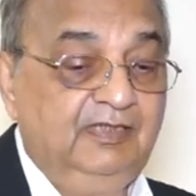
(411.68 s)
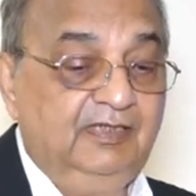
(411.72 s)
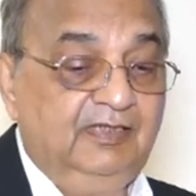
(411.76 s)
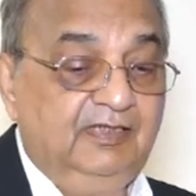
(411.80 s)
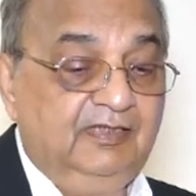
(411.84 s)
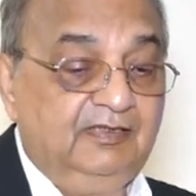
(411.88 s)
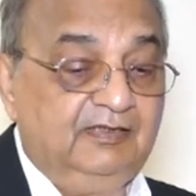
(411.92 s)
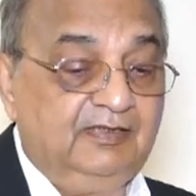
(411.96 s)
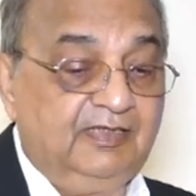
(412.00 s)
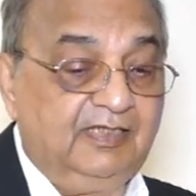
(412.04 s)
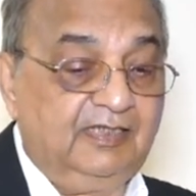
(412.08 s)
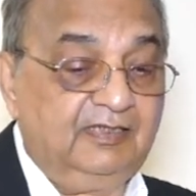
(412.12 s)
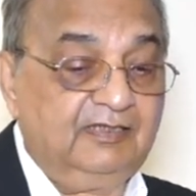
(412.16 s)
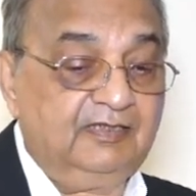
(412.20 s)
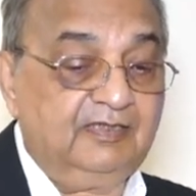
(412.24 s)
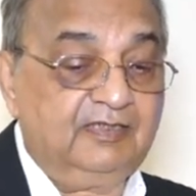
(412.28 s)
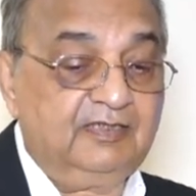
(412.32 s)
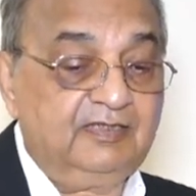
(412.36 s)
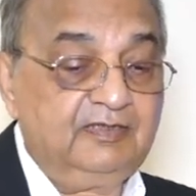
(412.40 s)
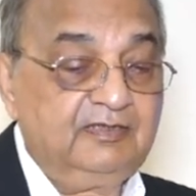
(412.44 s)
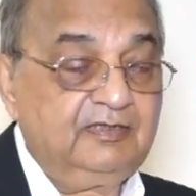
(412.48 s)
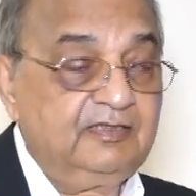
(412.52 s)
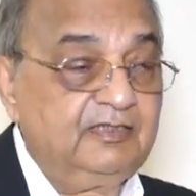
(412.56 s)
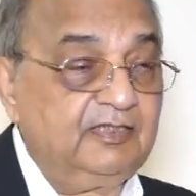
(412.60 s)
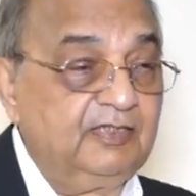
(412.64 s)
Then there
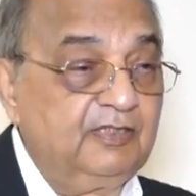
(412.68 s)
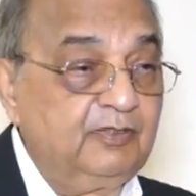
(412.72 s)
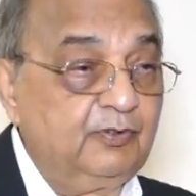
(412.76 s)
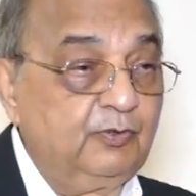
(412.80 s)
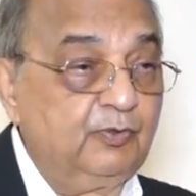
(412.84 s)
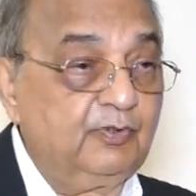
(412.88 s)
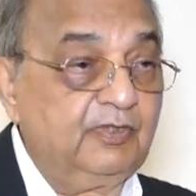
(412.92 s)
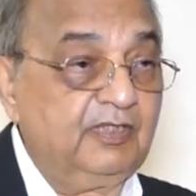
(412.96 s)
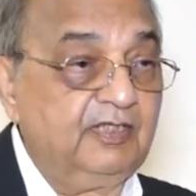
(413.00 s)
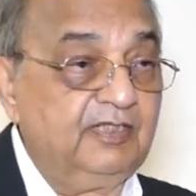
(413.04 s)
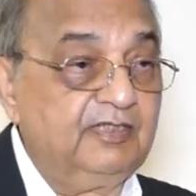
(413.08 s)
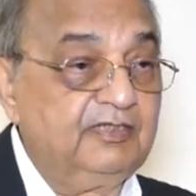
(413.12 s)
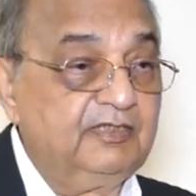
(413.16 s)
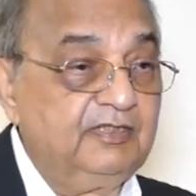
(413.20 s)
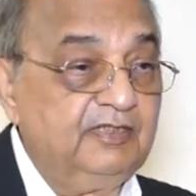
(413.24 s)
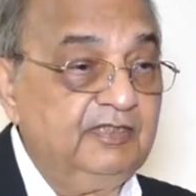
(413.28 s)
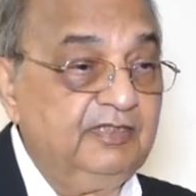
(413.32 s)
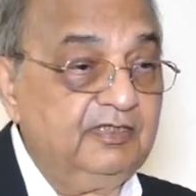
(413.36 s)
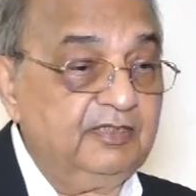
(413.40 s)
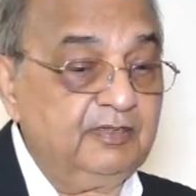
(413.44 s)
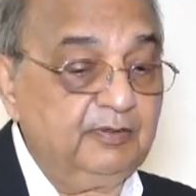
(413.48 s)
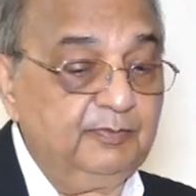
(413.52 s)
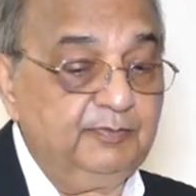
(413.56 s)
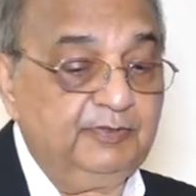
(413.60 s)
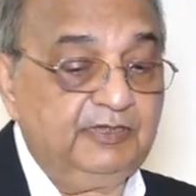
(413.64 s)
is synchronized
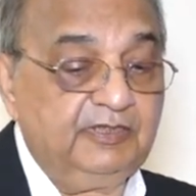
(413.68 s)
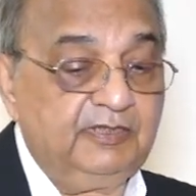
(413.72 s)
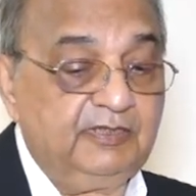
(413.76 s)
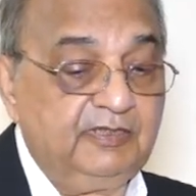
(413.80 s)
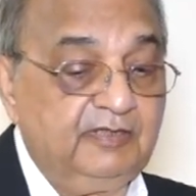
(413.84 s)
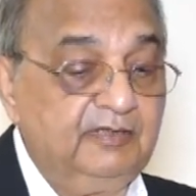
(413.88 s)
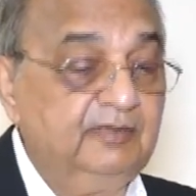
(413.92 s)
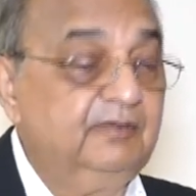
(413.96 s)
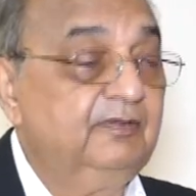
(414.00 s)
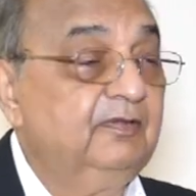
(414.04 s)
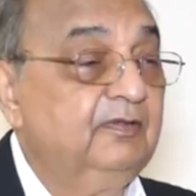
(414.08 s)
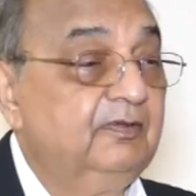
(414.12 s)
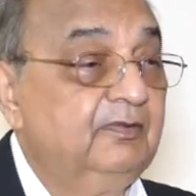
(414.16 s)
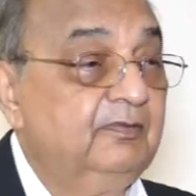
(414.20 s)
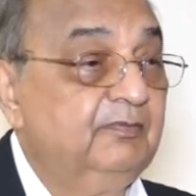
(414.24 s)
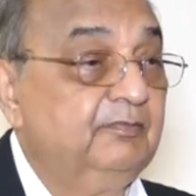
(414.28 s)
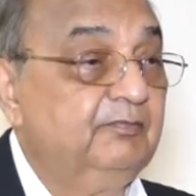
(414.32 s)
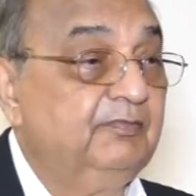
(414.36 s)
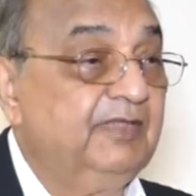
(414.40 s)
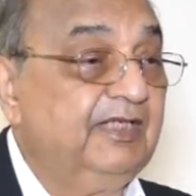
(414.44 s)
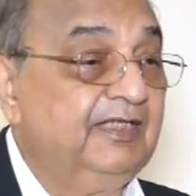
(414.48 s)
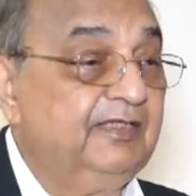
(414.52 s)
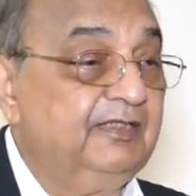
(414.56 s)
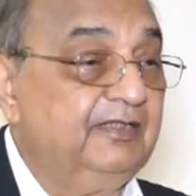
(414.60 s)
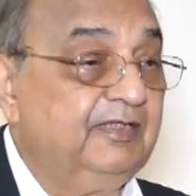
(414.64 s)
intermittent
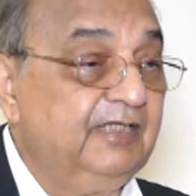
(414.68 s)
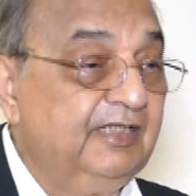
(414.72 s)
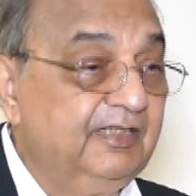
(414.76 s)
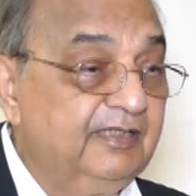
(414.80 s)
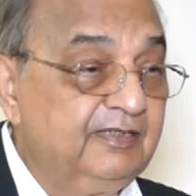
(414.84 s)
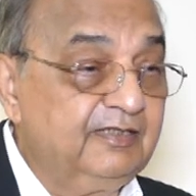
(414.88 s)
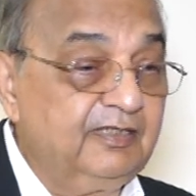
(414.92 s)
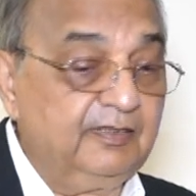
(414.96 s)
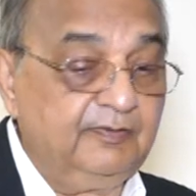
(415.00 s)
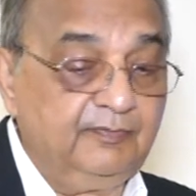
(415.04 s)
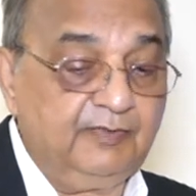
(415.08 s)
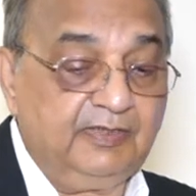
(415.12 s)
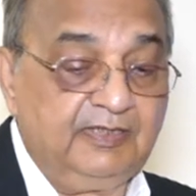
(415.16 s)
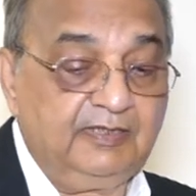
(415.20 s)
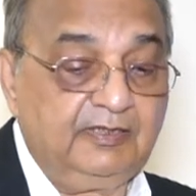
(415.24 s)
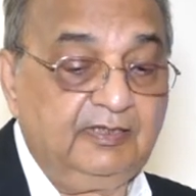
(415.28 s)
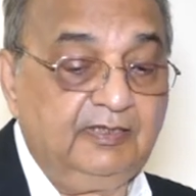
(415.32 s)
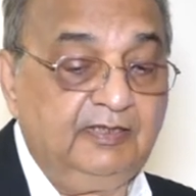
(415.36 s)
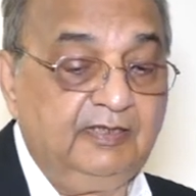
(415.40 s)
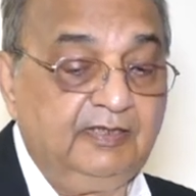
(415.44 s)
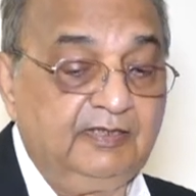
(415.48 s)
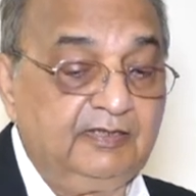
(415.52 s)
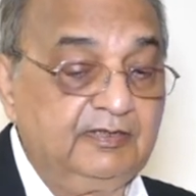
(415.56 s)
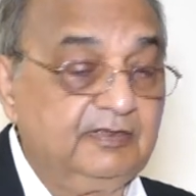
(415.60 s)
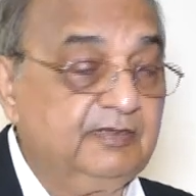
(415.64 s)
mandatory
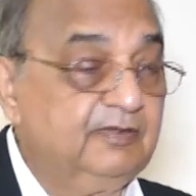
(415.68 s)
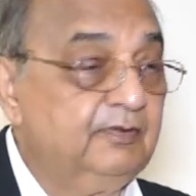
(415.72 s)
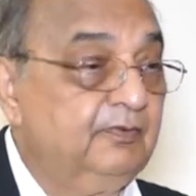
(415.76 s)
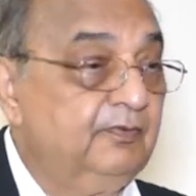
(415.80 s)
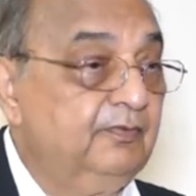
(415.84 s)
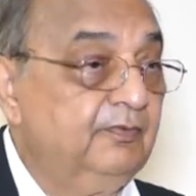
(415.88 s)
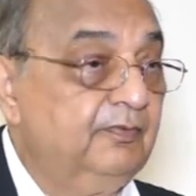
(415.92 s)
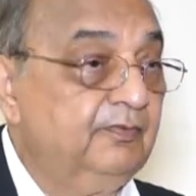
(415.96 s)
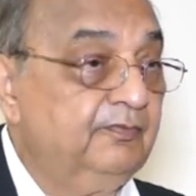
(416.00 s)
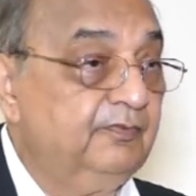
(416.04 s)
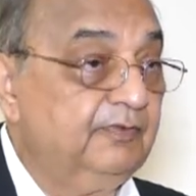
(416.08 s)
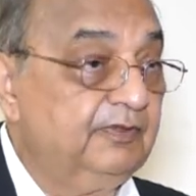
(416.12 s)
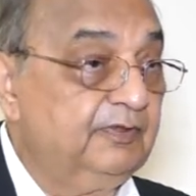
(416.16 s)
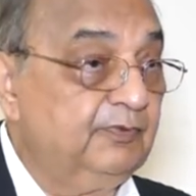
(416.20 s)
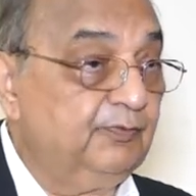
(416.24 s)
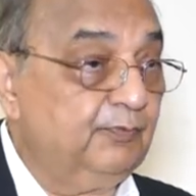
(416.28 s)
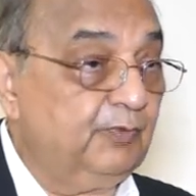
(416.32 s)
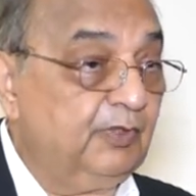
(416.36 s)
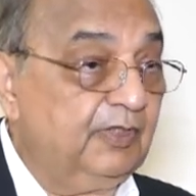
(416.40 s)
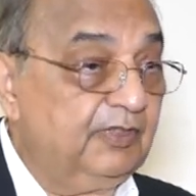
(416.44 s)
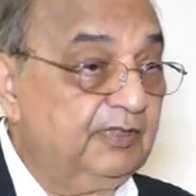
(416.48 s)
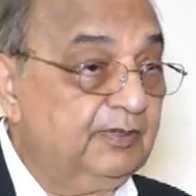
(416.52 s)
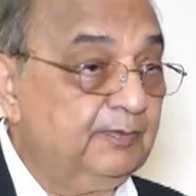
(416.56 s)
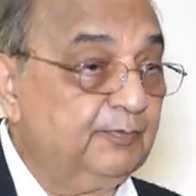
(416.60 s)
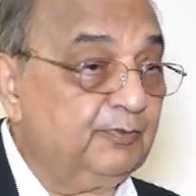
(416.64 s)
ventilation with
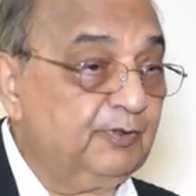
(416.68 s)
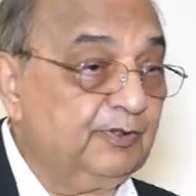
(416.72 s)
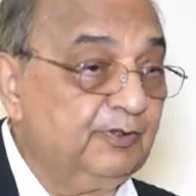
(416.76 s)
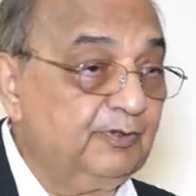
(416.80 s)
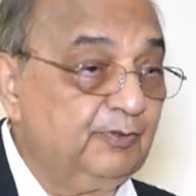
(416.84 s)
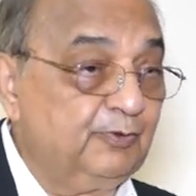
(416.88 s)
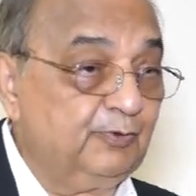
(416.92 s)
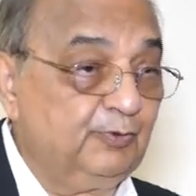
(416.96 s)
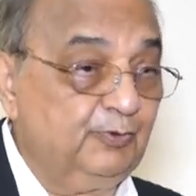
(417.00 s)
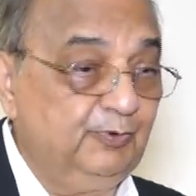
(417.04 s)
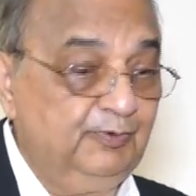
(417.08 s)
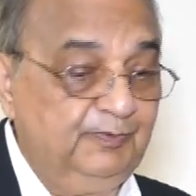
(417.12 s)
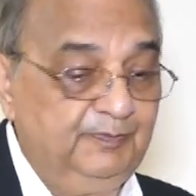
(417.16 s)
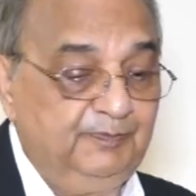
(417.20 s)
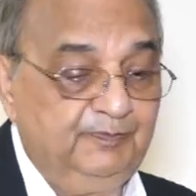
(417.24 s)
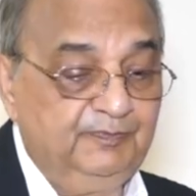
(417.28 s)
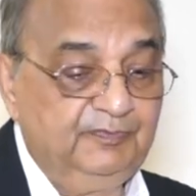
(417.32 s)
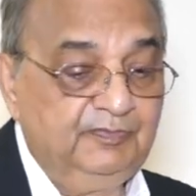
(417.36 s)
volume control.